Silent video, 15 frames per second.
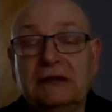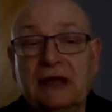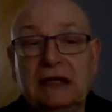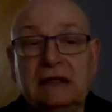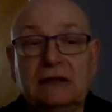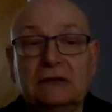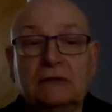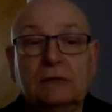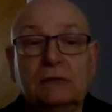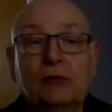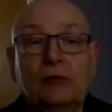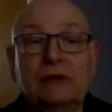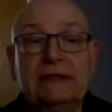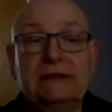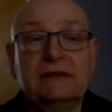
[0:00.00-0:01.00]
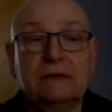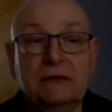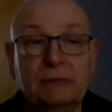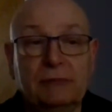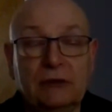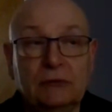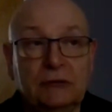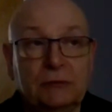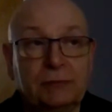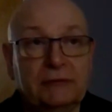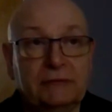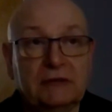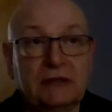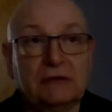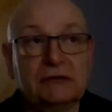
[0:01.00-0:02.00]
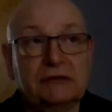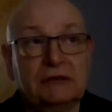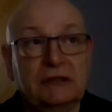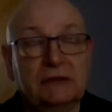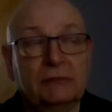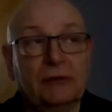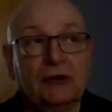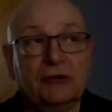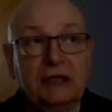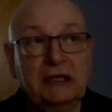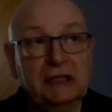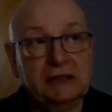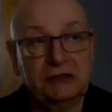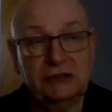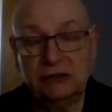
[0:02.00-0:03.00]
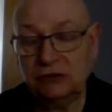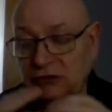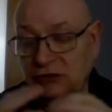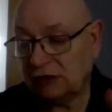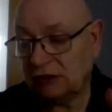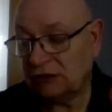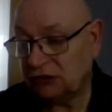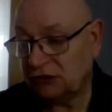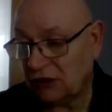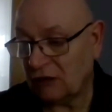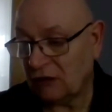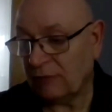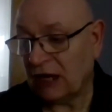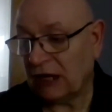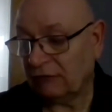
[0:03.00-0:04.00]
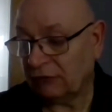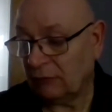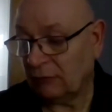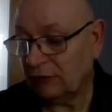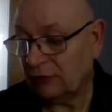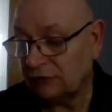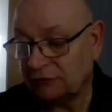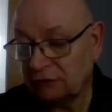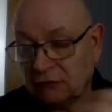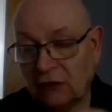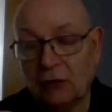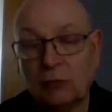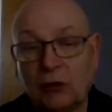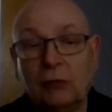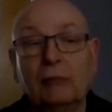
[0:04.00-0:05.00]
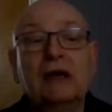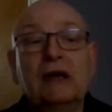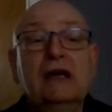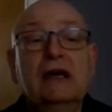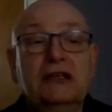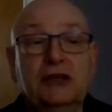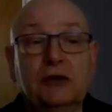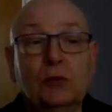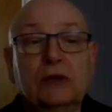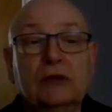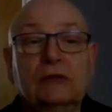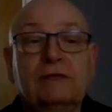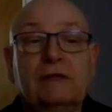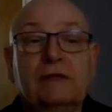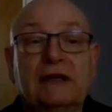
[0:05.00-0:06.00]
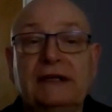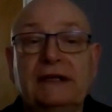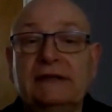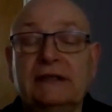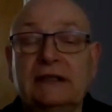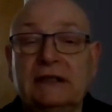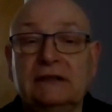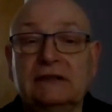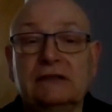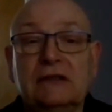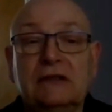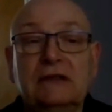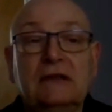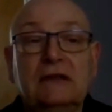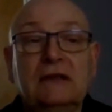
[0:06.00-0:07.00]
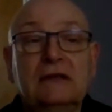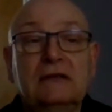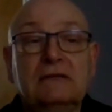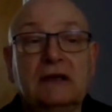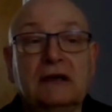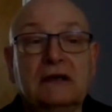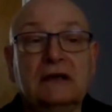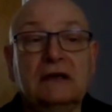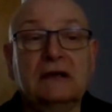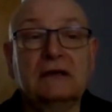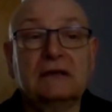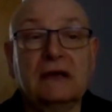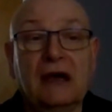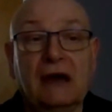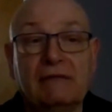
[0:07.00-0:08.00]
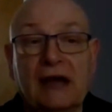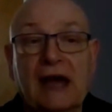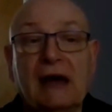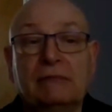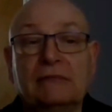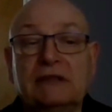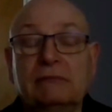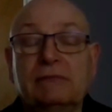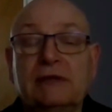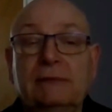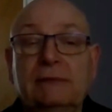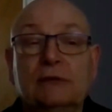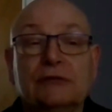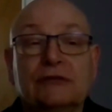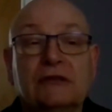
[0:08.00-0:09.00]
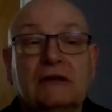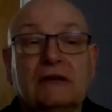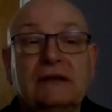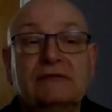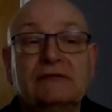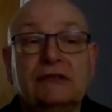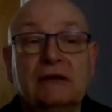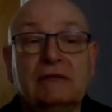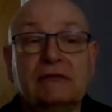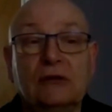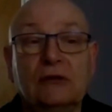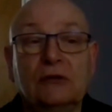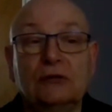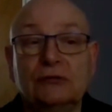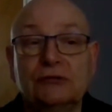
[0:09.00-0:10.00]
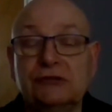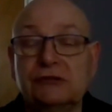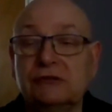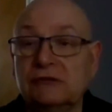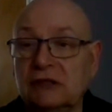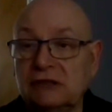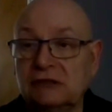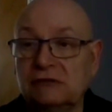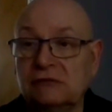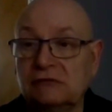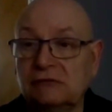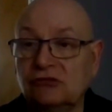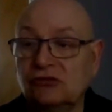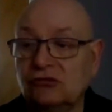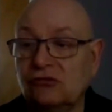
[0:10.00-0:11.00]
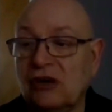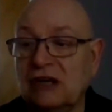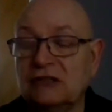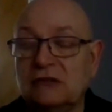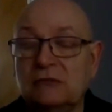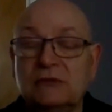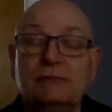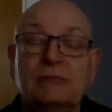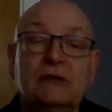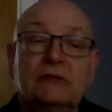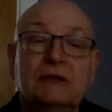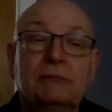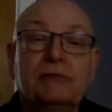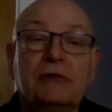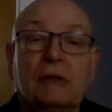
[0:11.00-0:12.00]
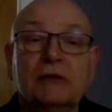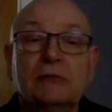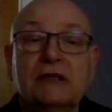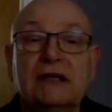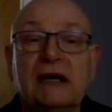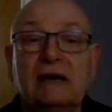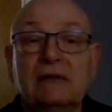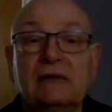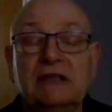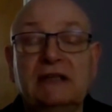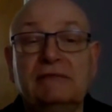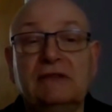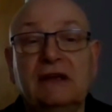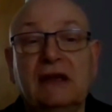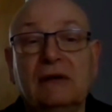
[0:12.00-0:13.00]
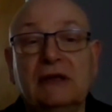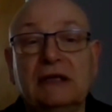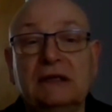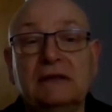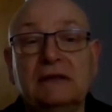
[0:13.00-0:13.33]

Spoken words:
They can all point to a buildup of toxin in the body. And usually as you go back from birth and come up, you will find things that have happened in people's lives that have caused this stress to be building, probably without them even knowing.